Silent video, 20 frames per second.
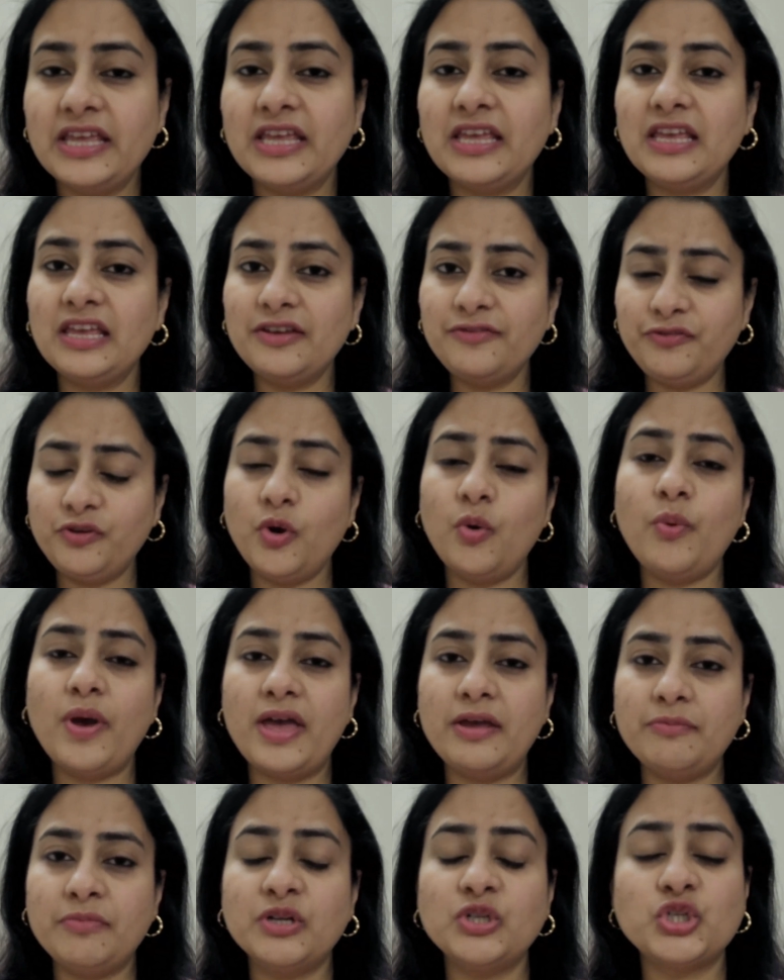If you're
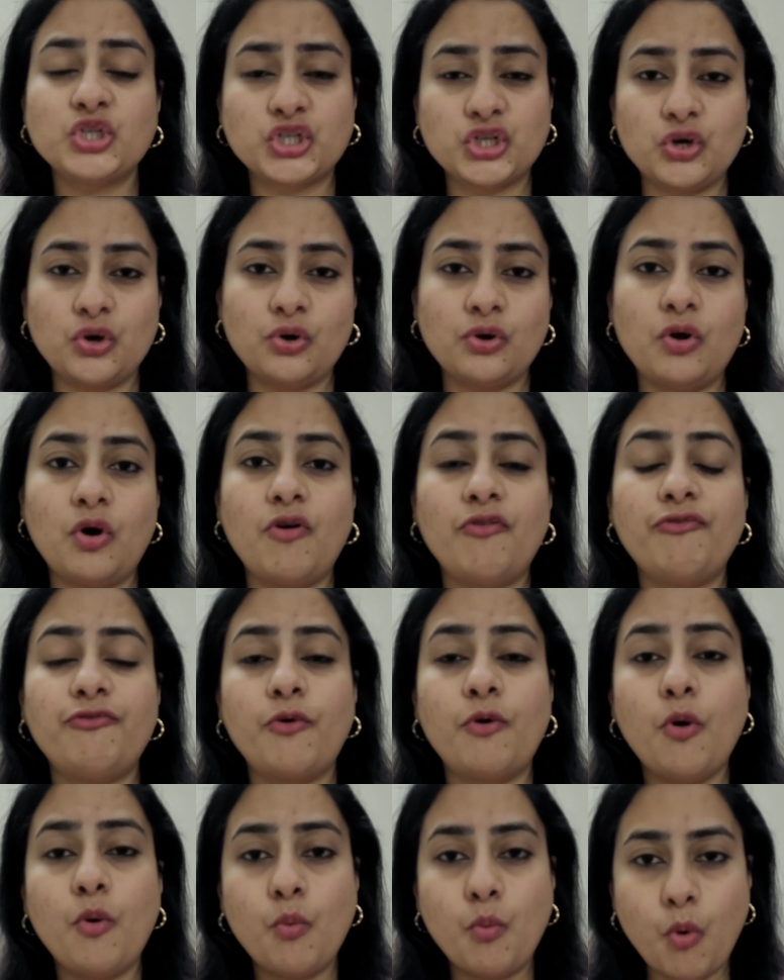very much sure of
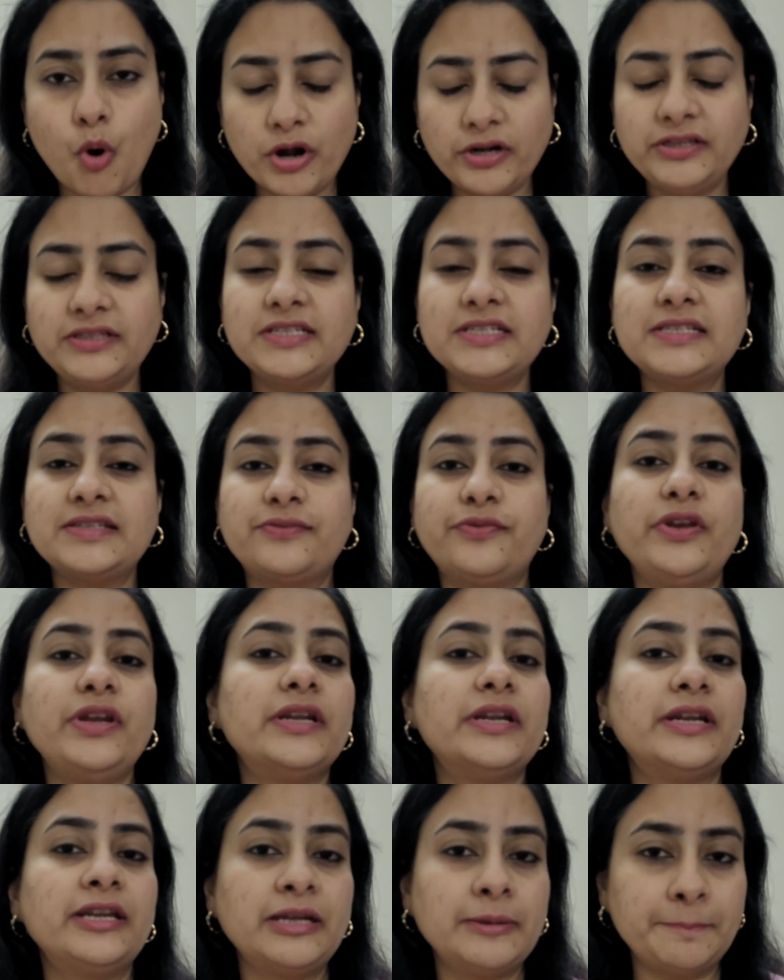what this
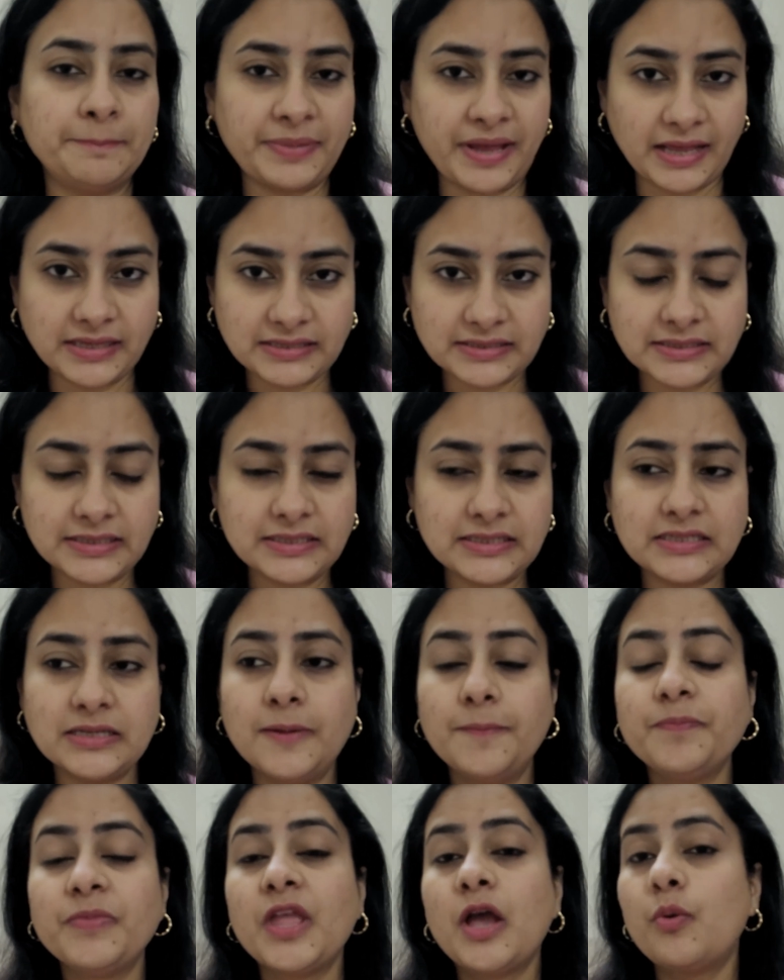field encompasses,
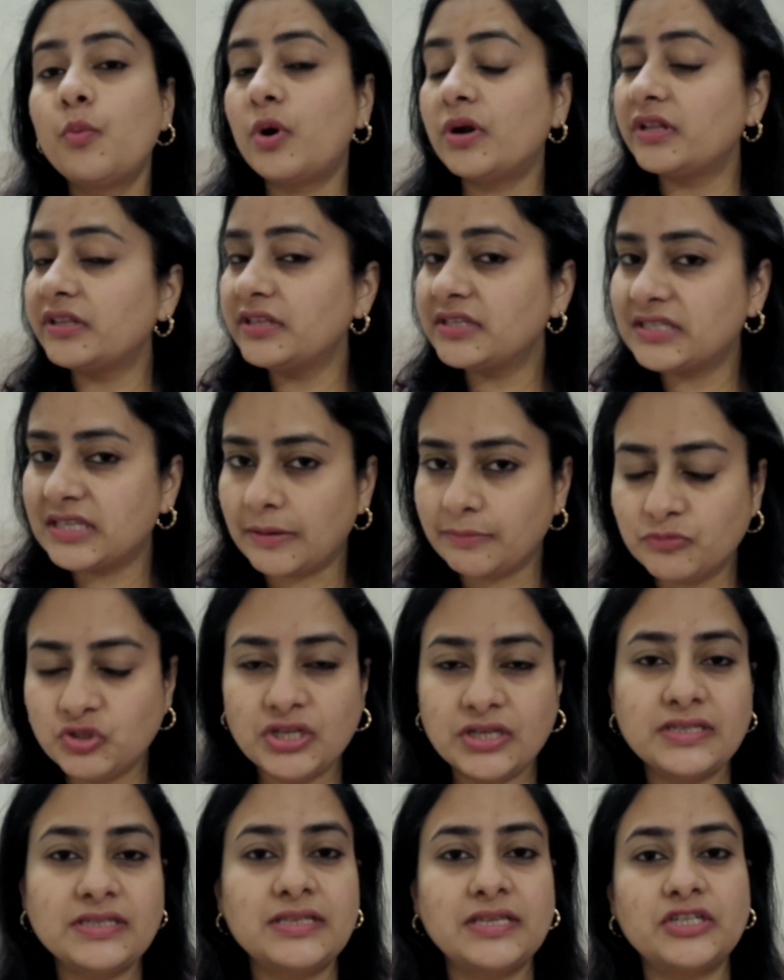what are the
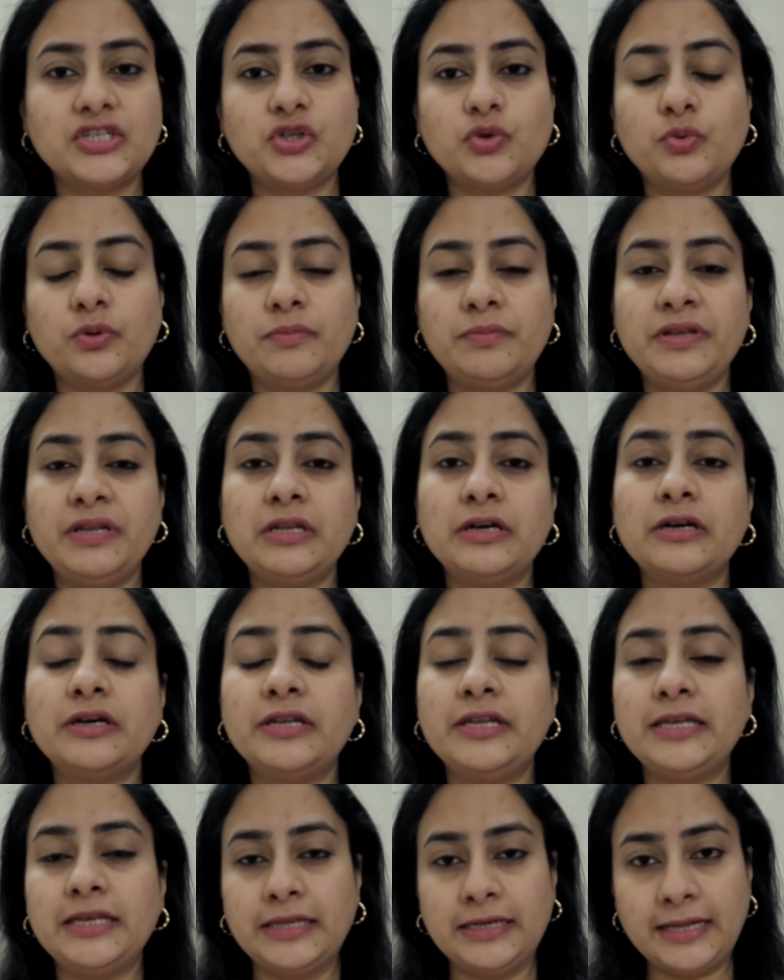subjects that you will be
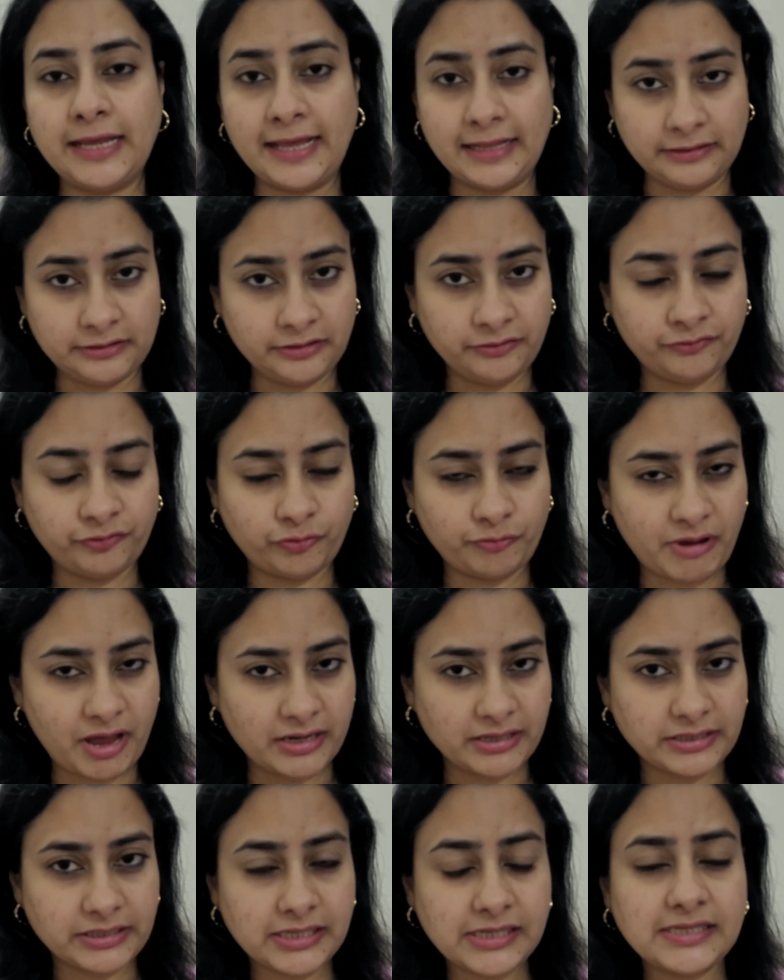learning in health
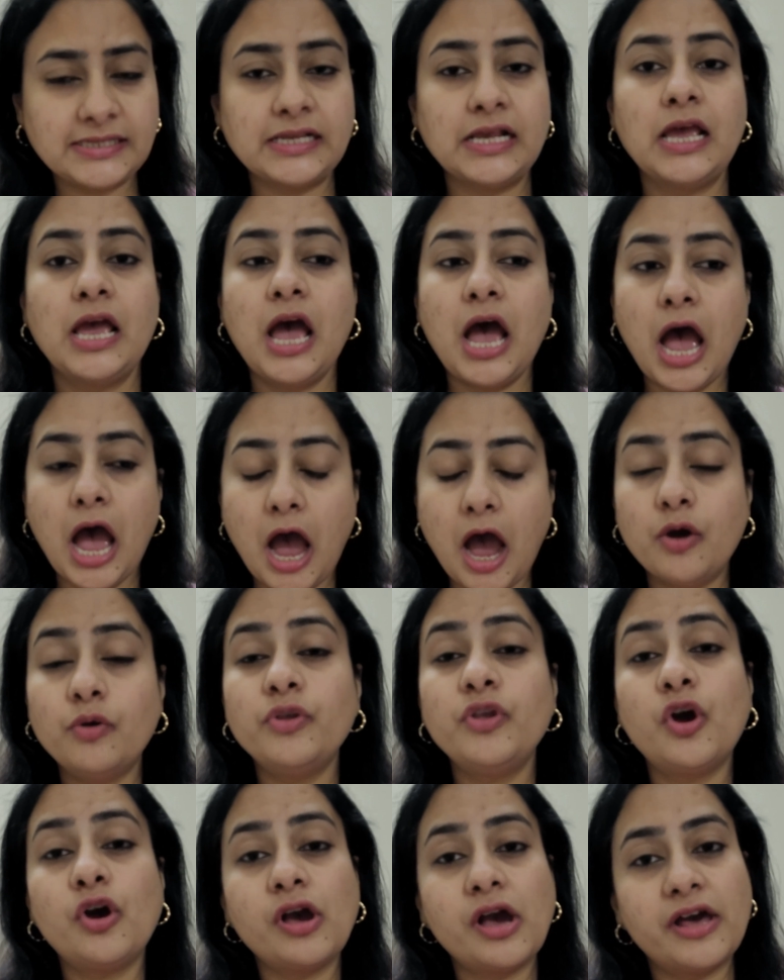informatics, how
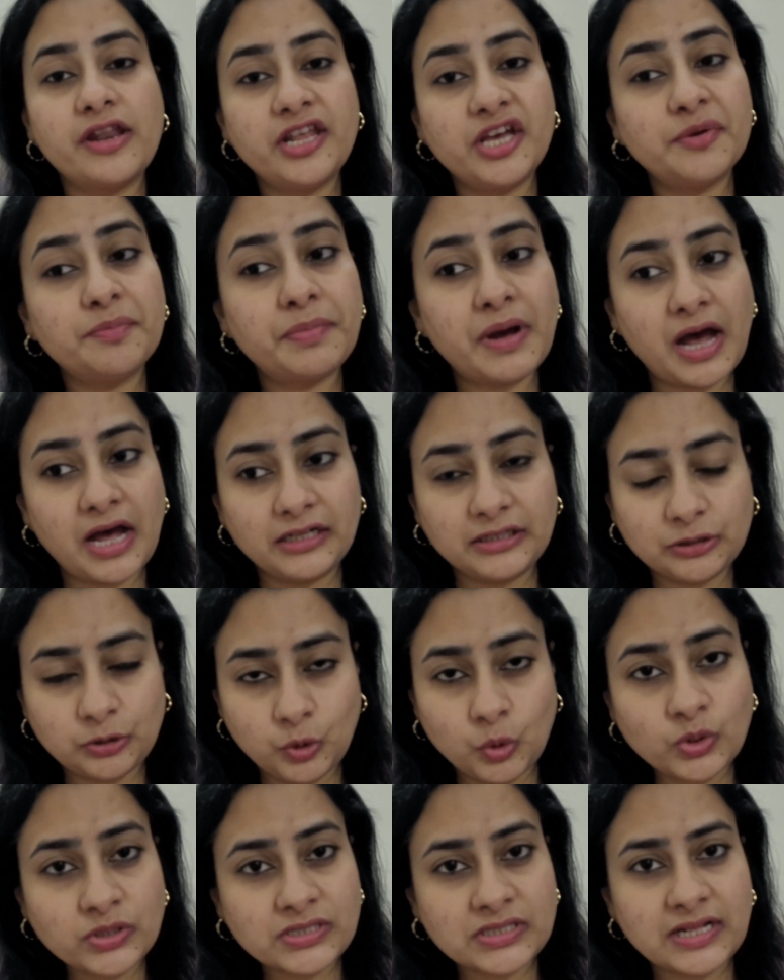your career path
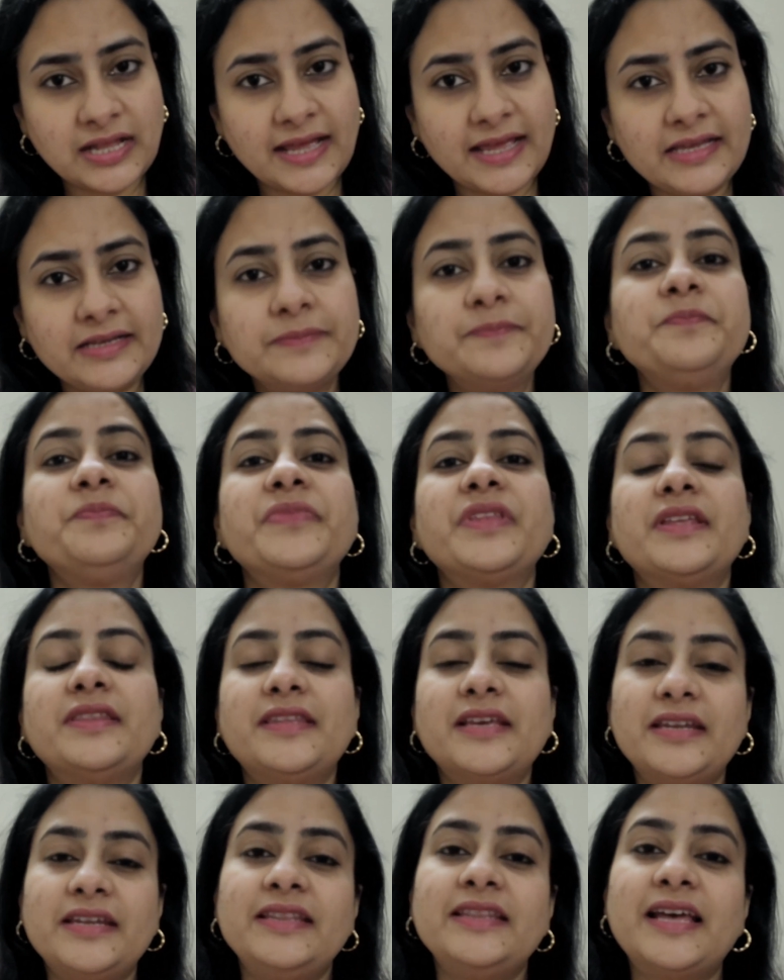looks like,
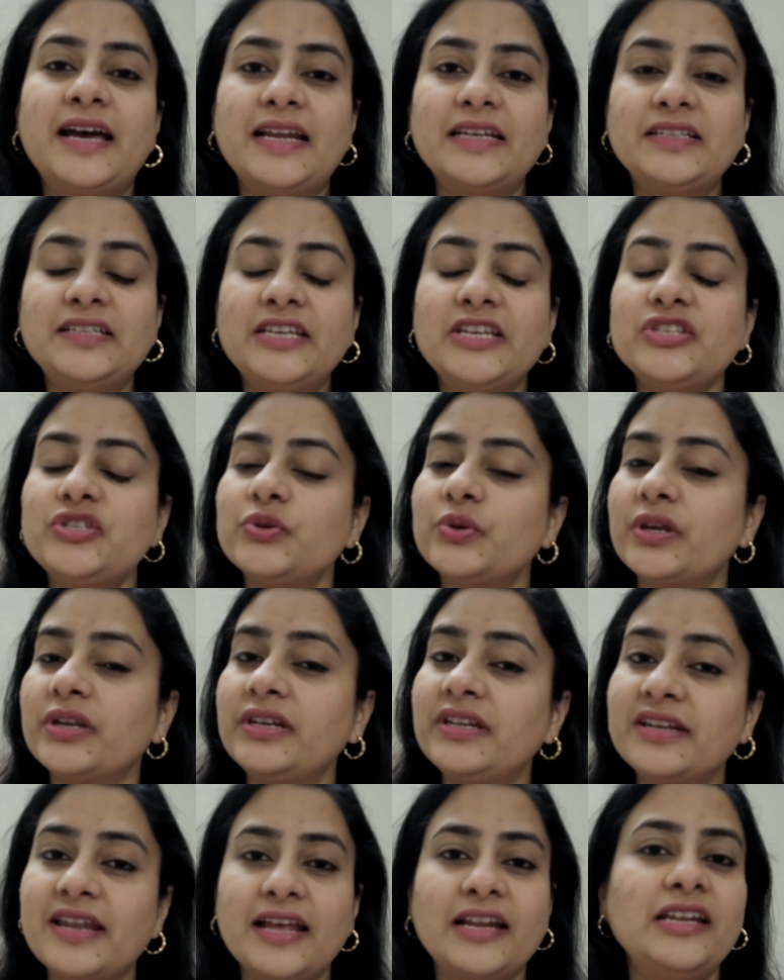then in that case you can
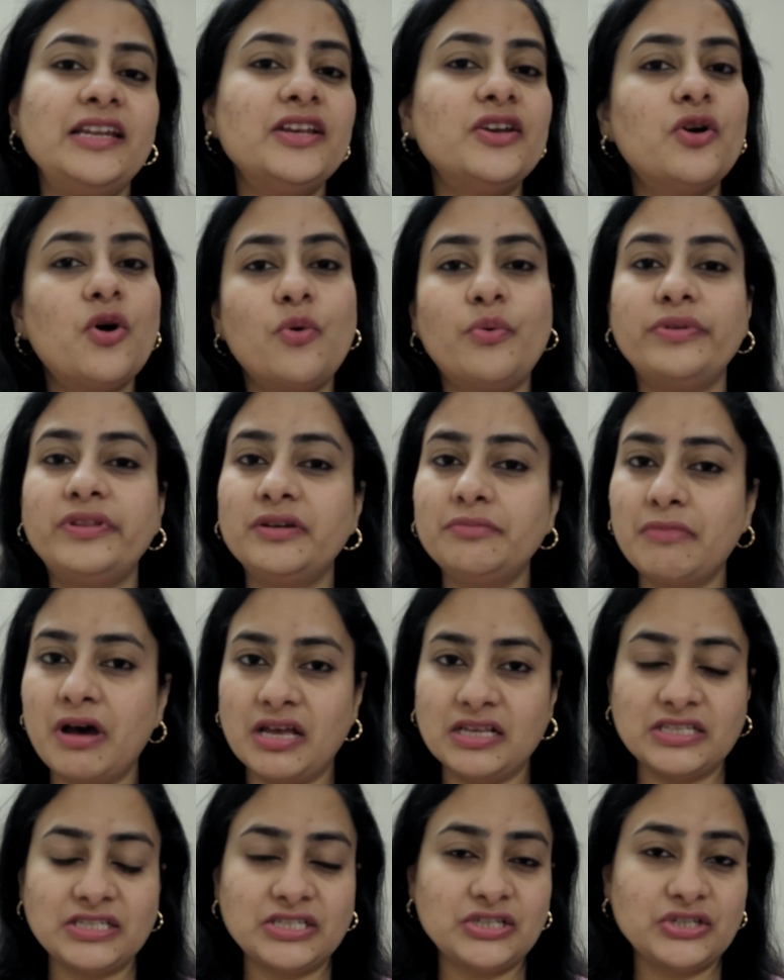directly go with a
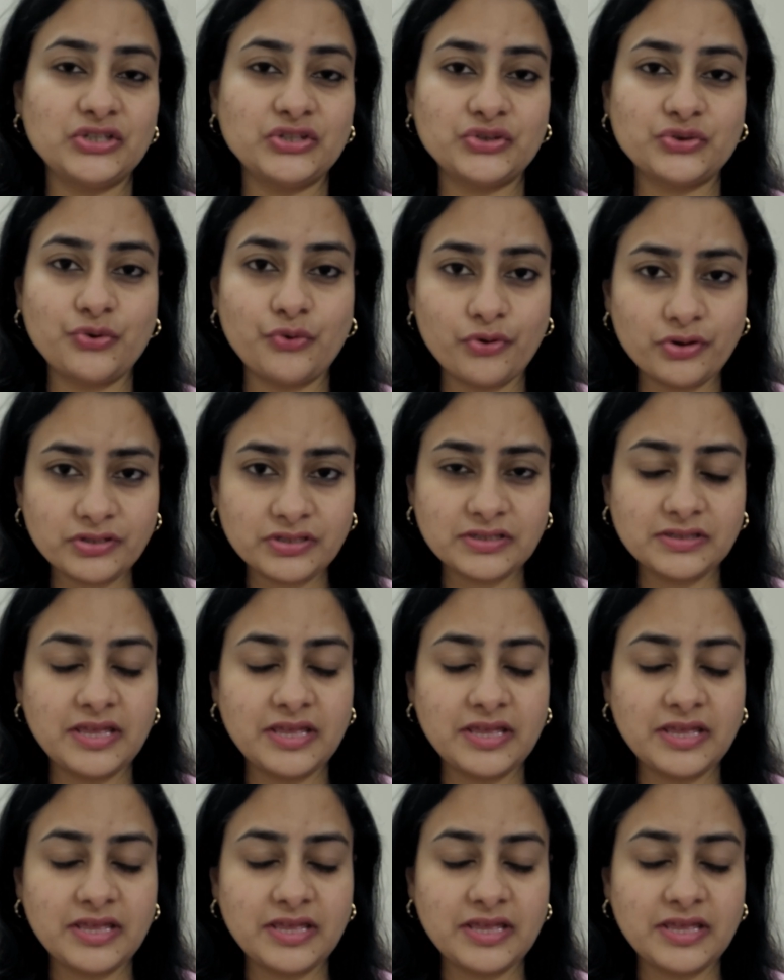master's course.